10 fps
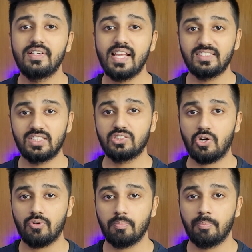takes this
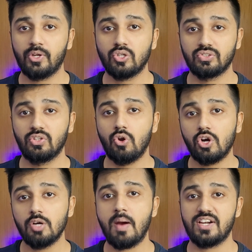round because of the
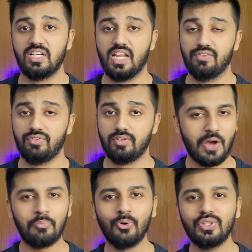longer battery life.
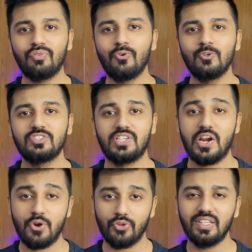Now both the phones
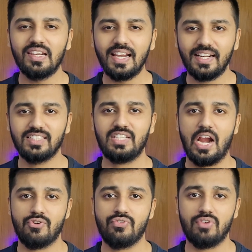run on the latest
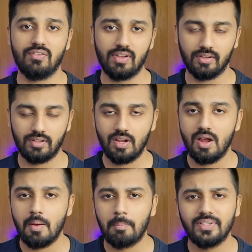Android 12 here,
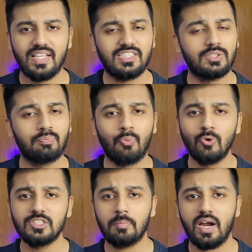but they're just
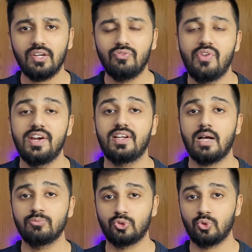poles apart when it
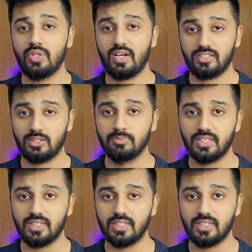comes to their custom